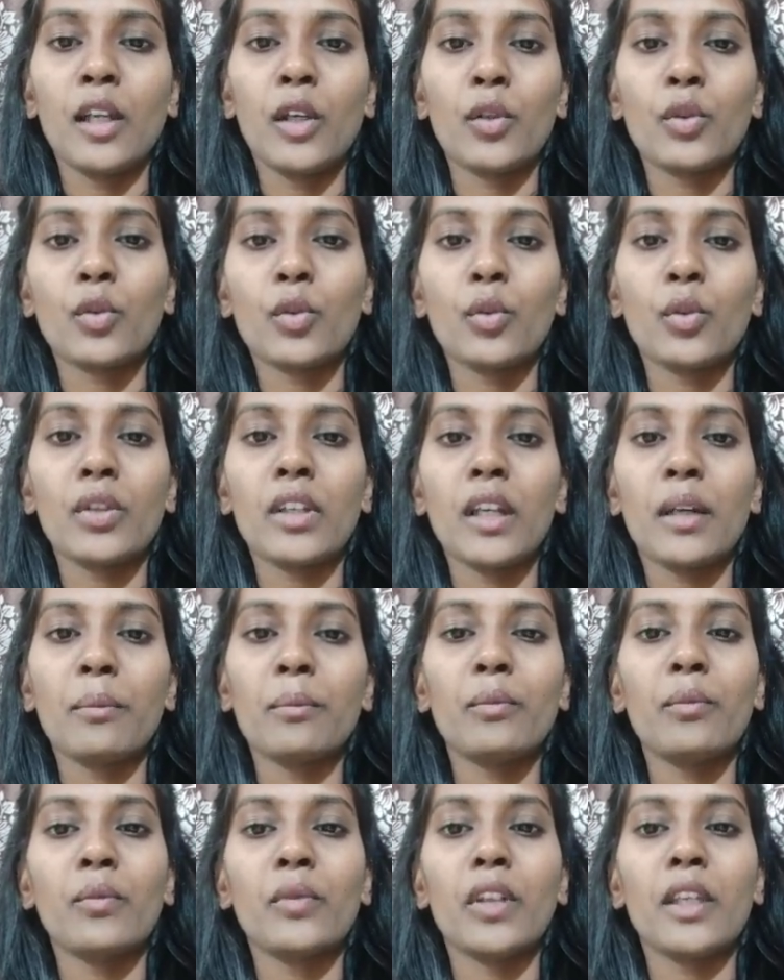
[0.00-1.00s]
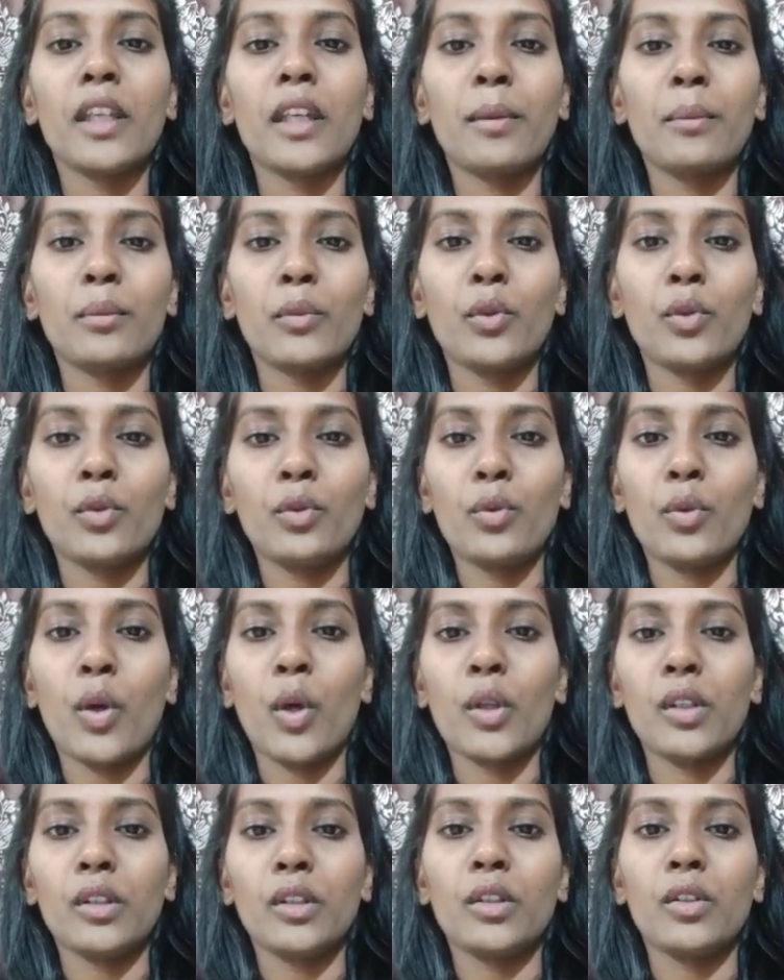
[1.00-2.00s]
to m2
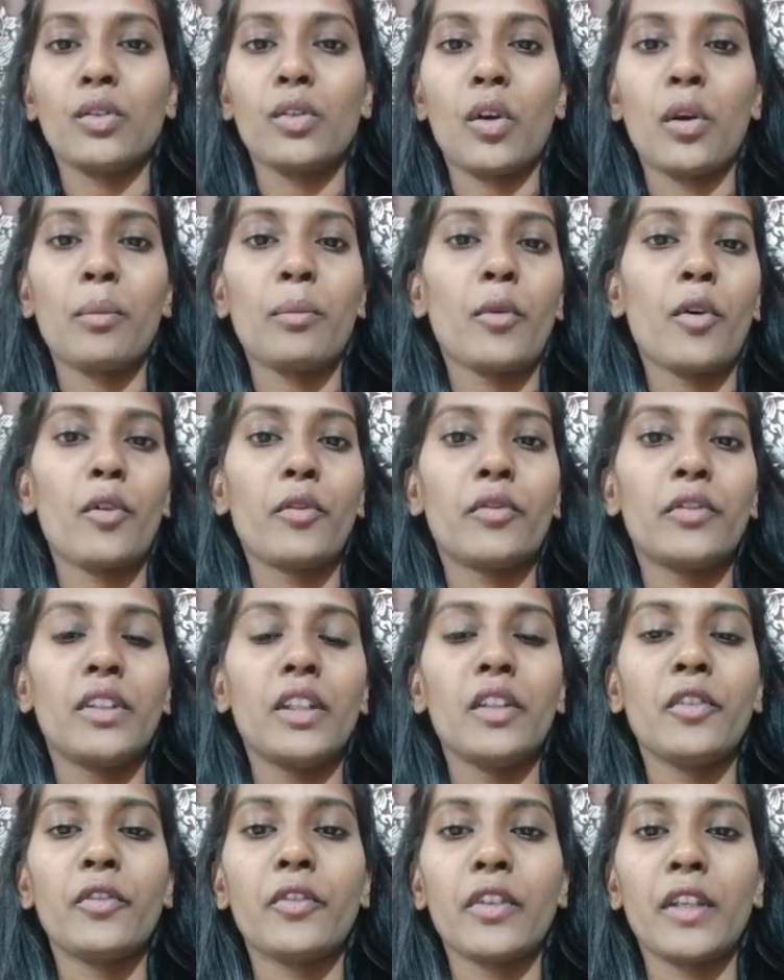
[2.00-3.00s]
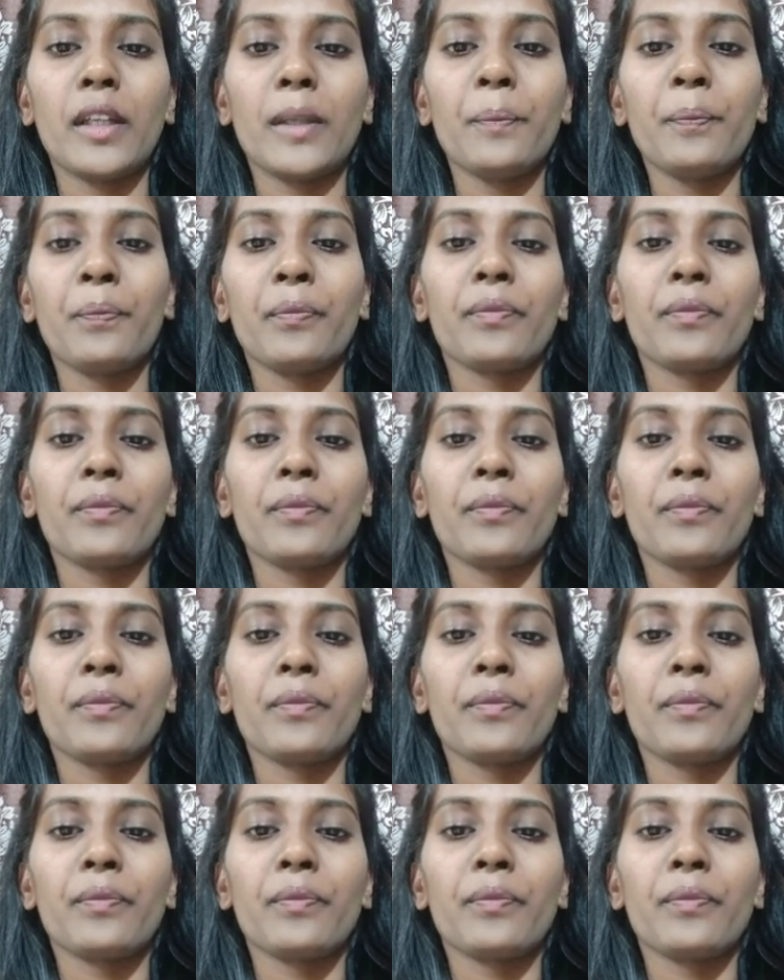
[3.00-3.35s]
on the top of the frame